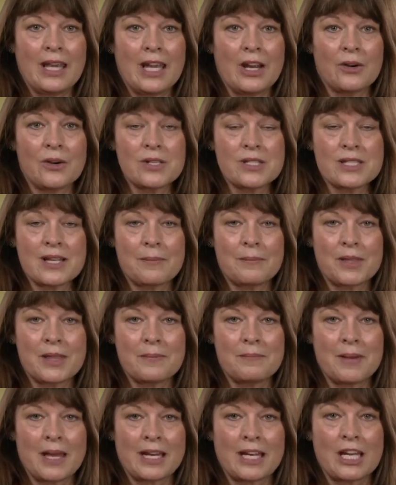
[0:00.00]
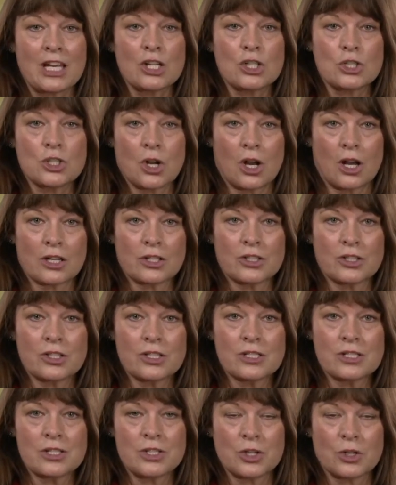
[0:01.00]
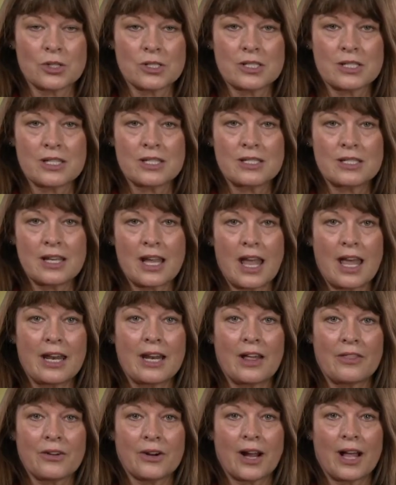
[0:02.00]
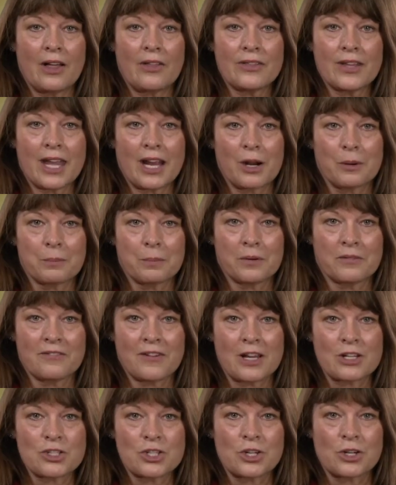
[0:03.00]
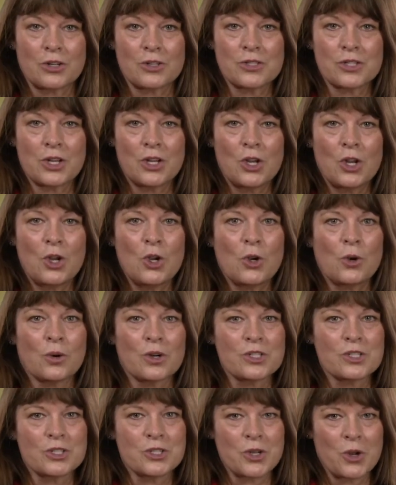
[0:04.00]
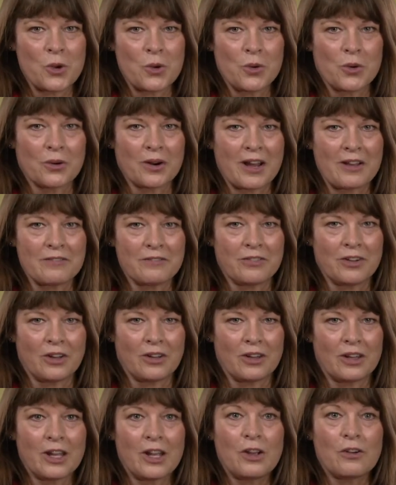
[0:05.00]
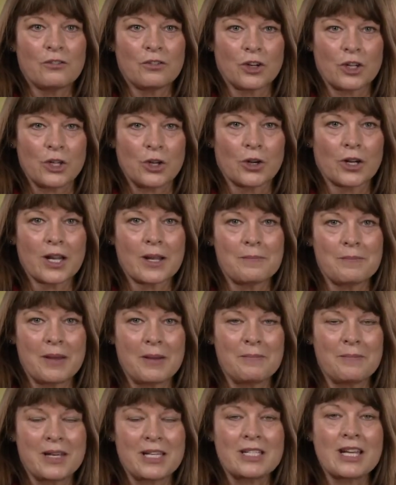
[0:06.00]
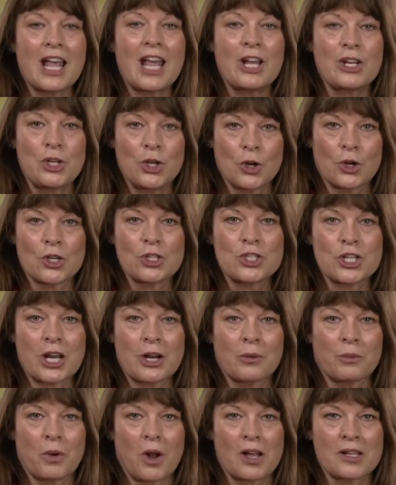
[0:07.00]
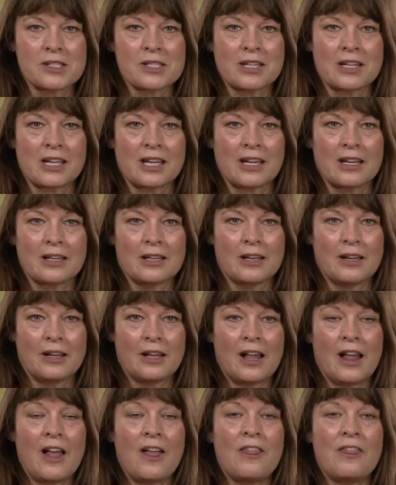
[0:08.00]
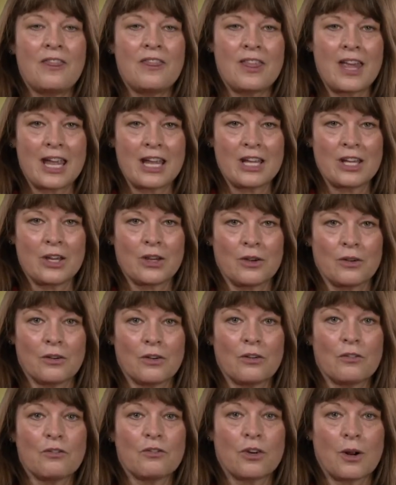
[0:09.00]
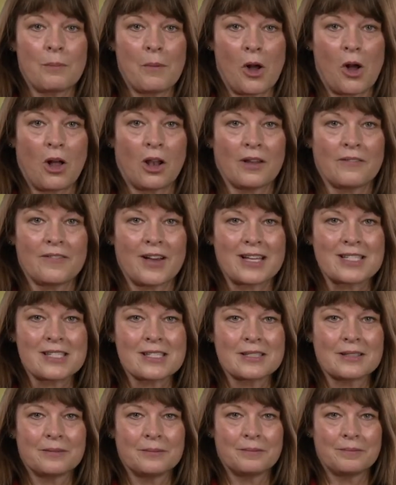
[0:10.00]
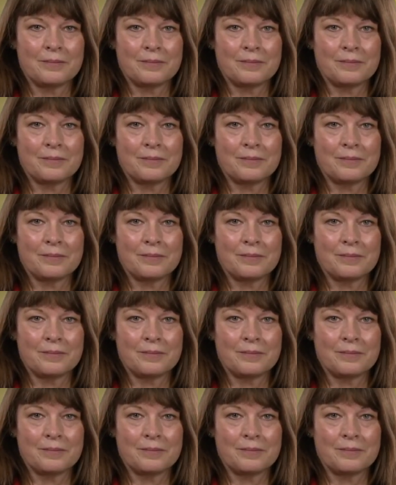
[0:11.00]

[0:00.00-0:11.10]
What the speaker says: Here are some of the many doctors, nurses, and other healthcare professionals who are so grateful for your commitment and your generosity. Thank you from all of us.